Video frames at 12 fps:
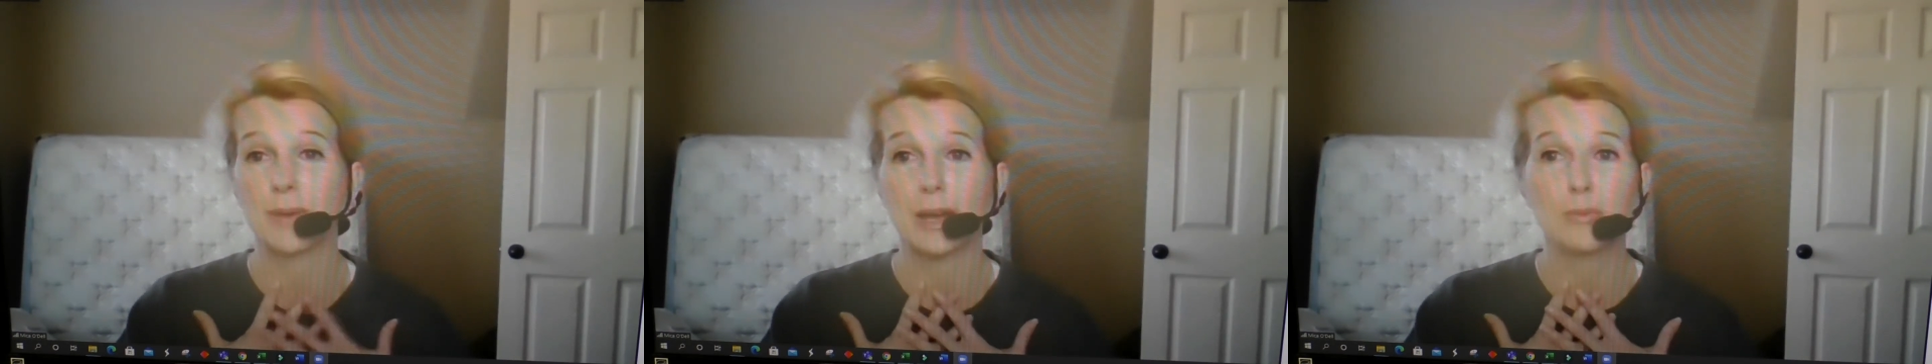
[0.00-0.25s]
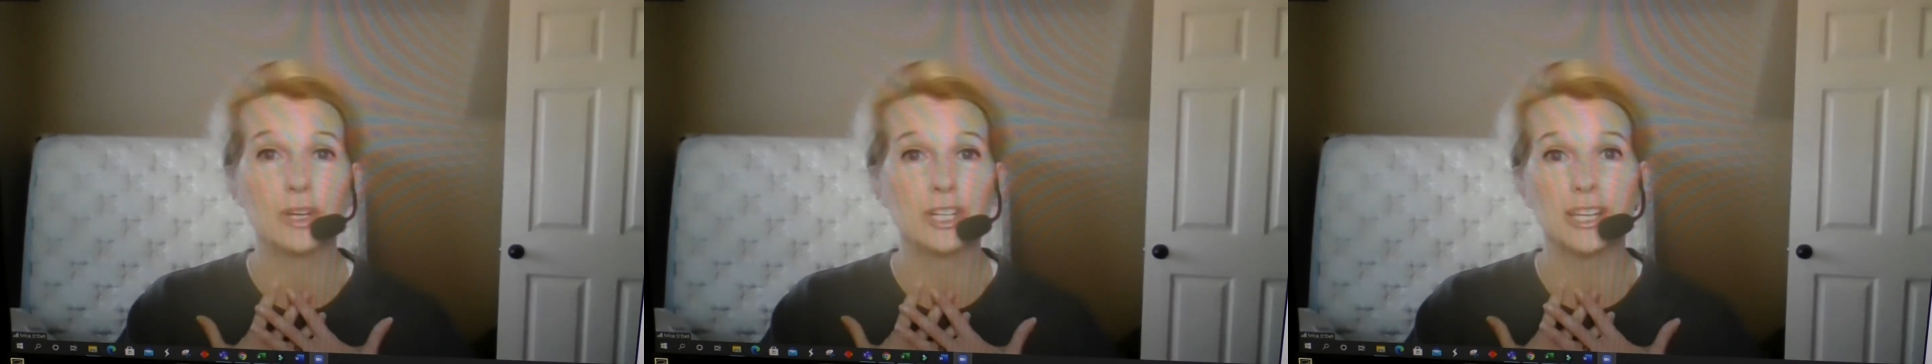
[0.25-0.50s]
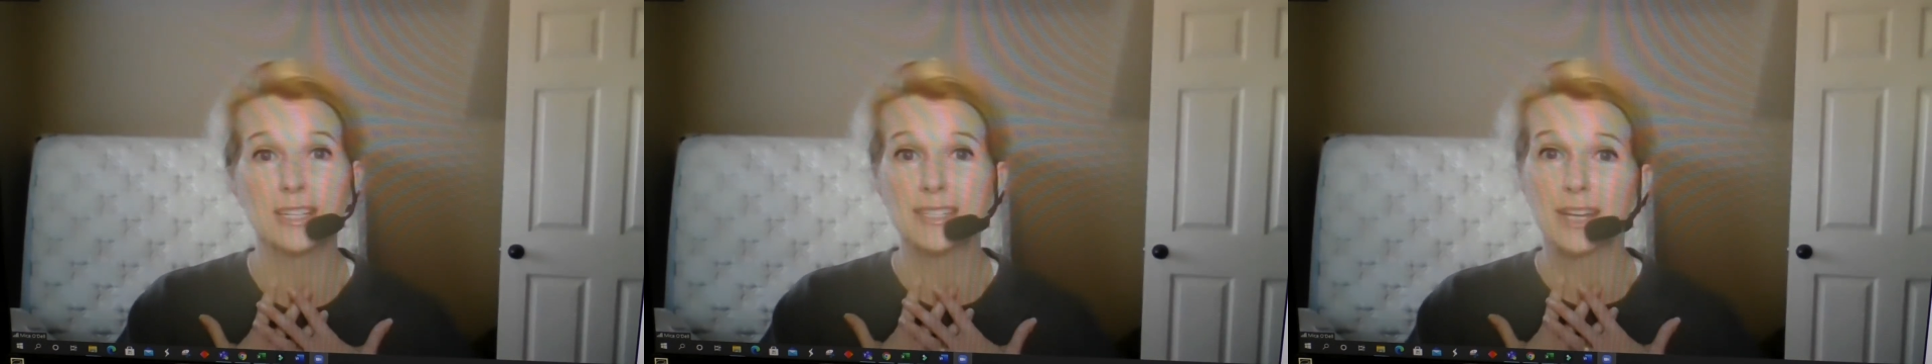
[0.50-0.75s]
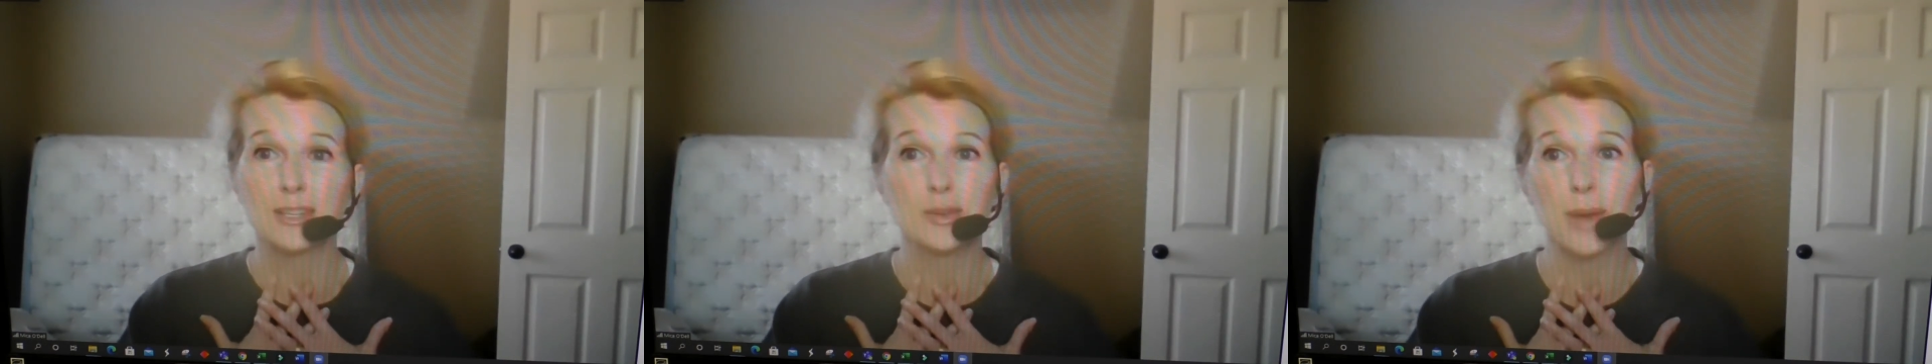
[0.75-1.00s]
I wish I could
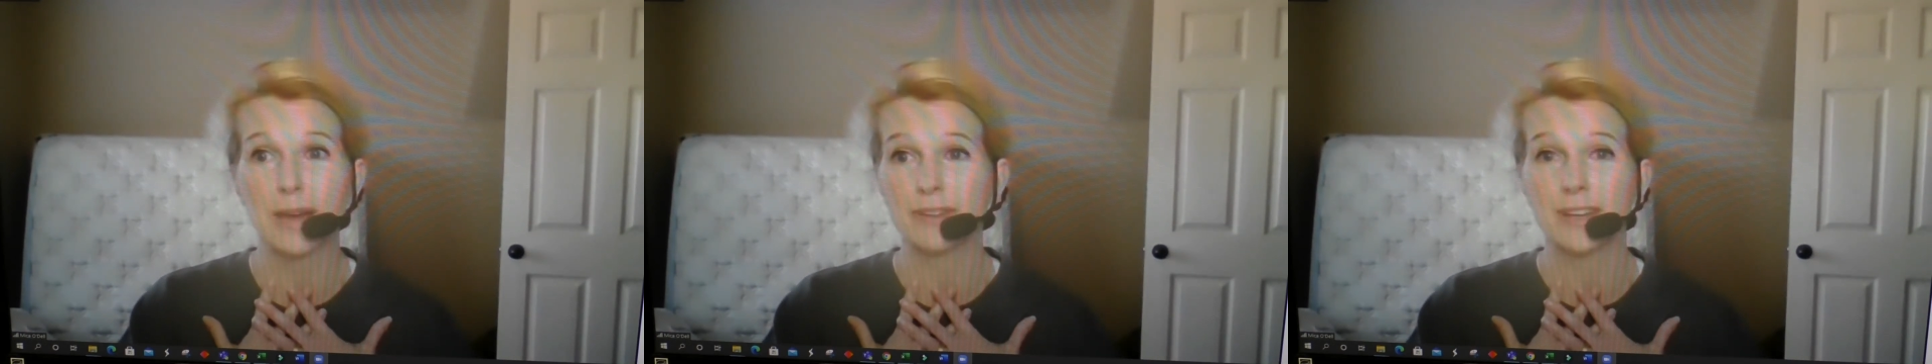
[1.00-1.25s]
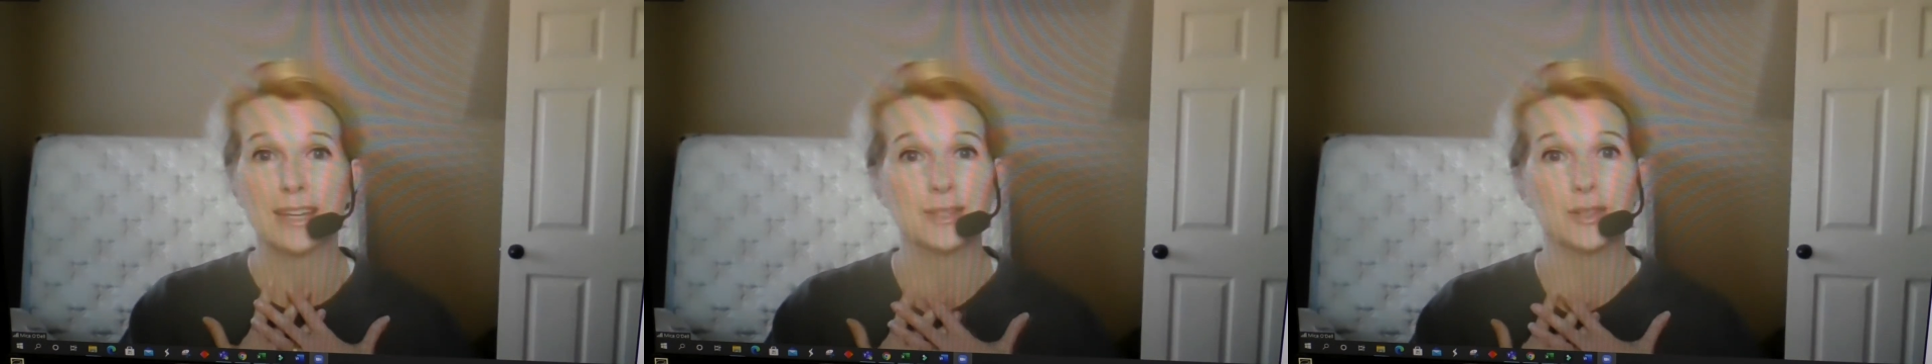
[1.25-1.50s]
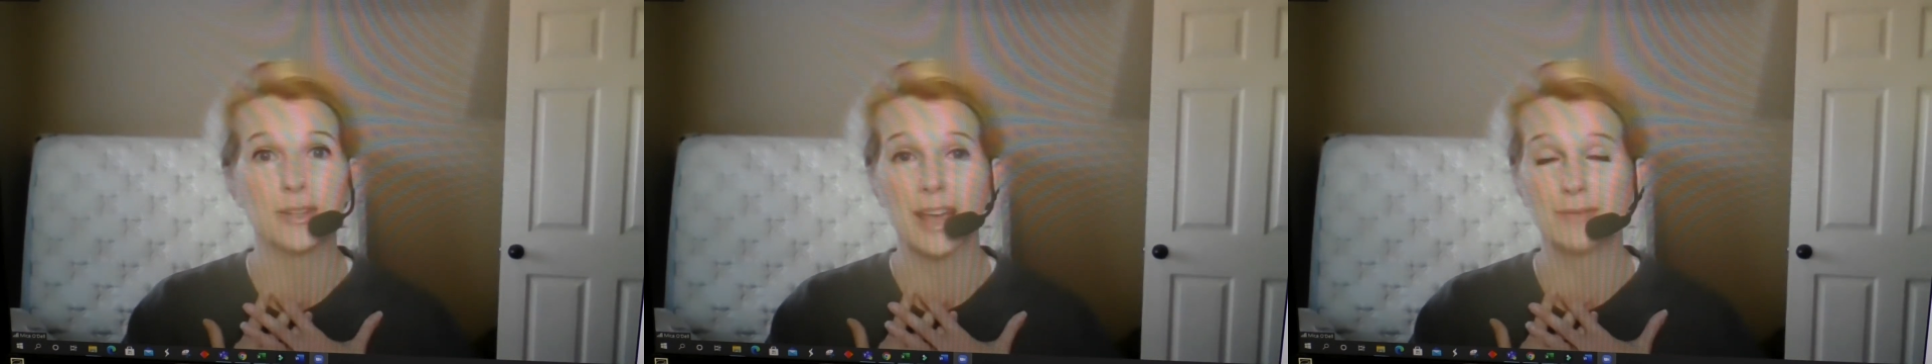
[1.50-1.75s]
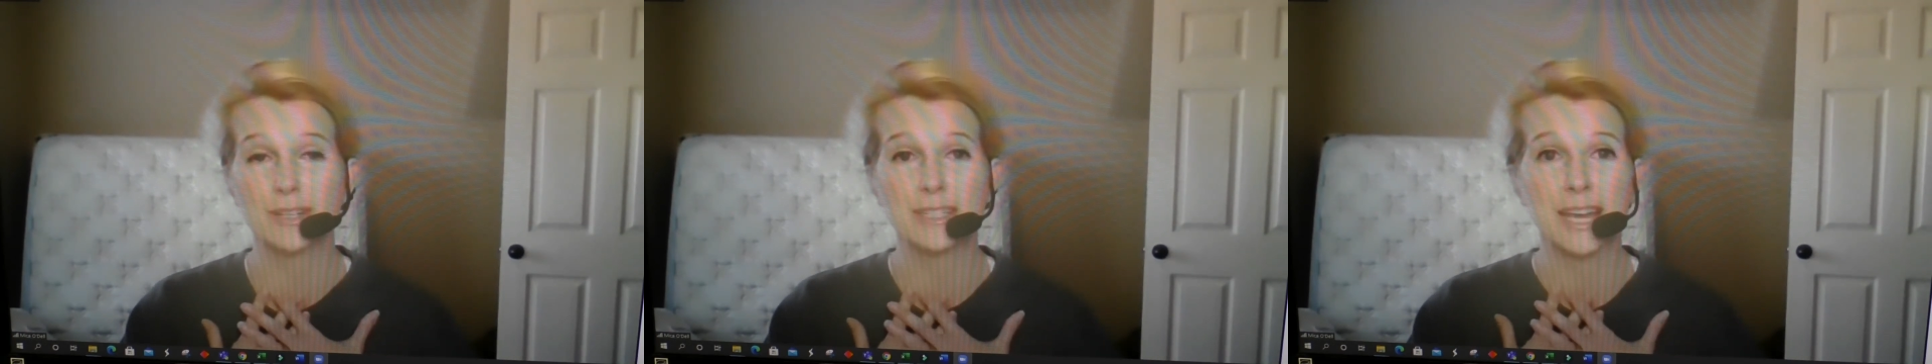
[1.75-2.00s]
tell you every answer to
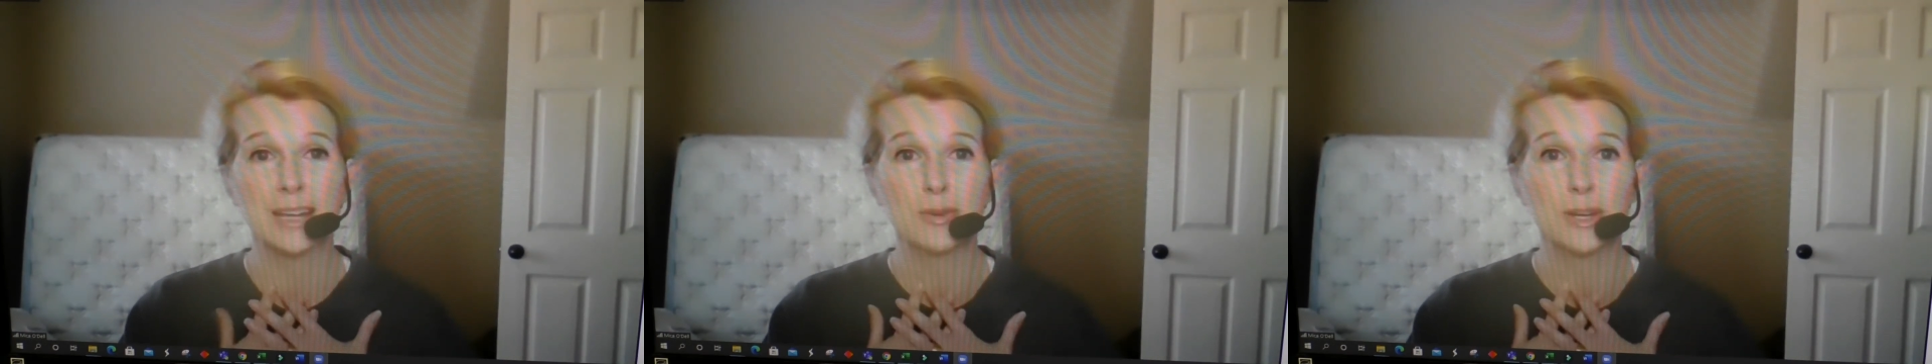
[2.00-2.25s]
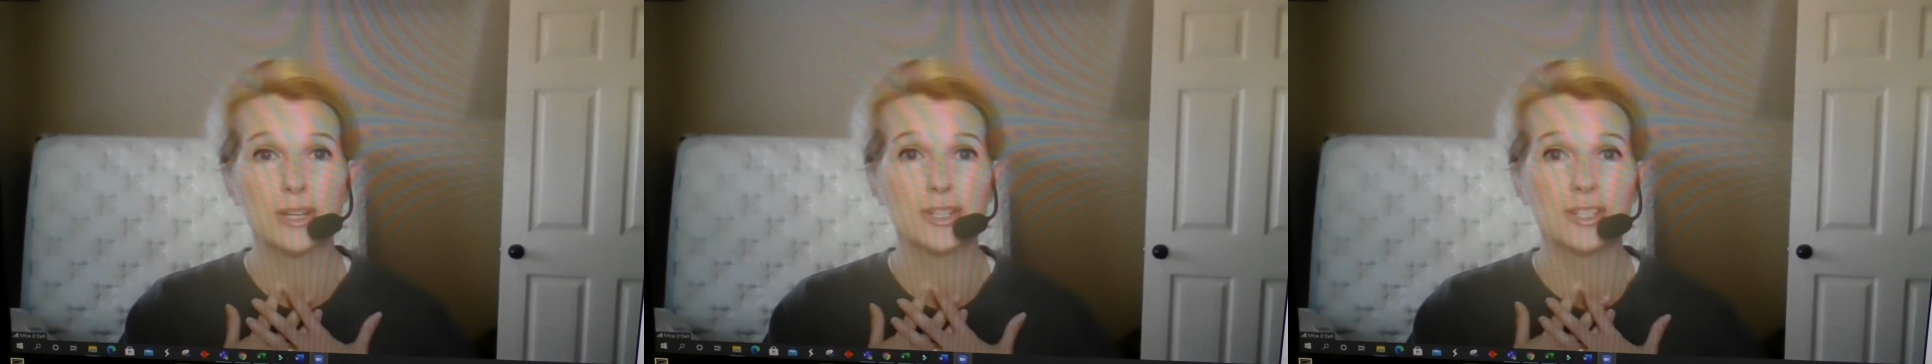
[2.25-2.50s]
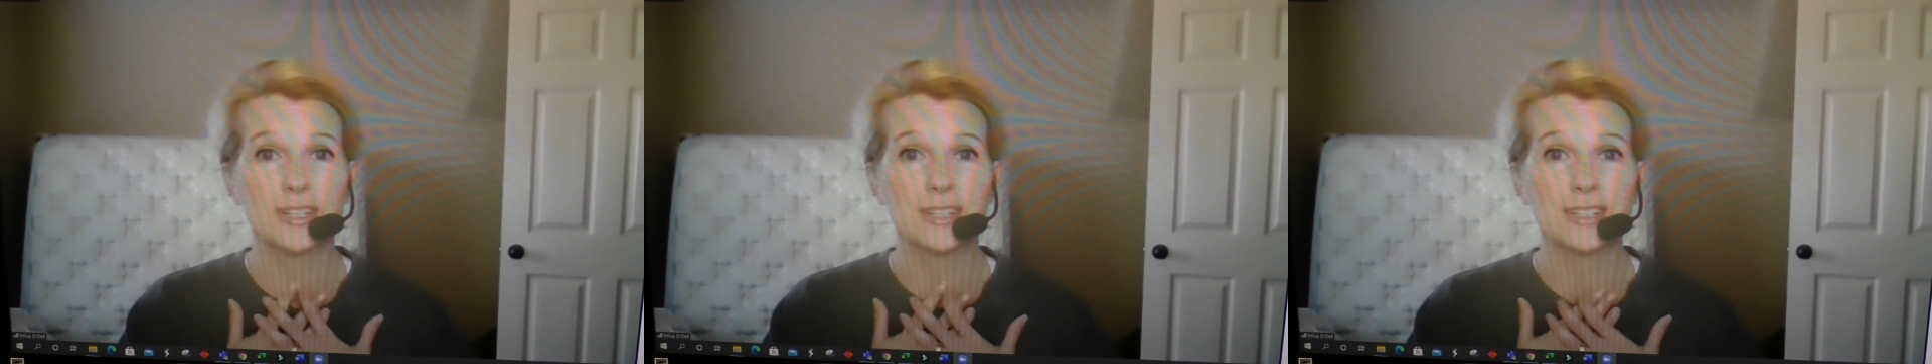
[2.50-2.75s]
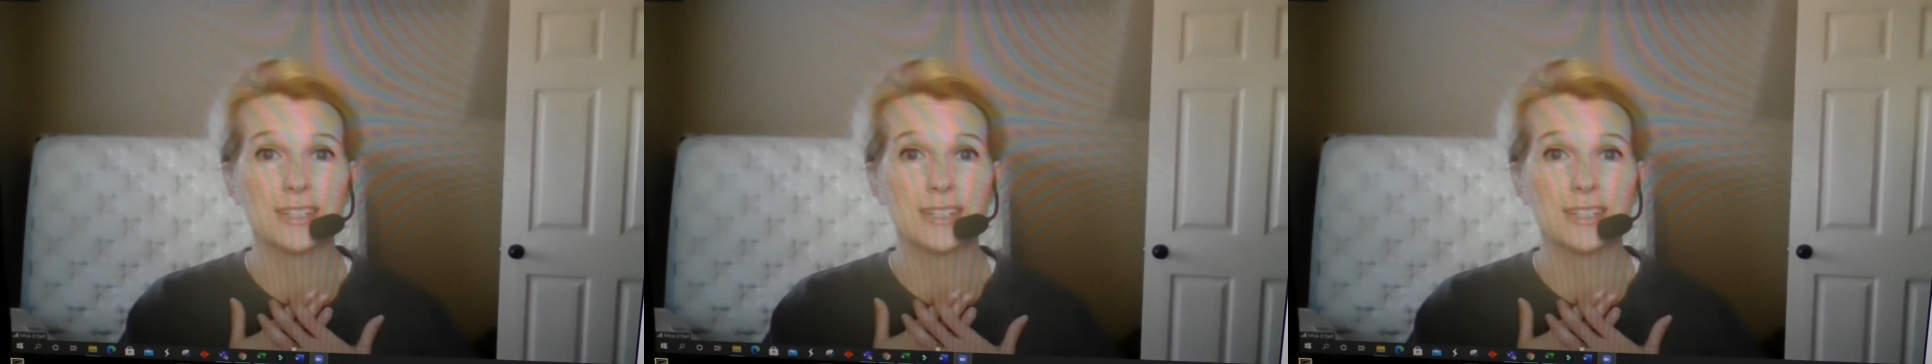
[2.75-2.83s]
every tech question and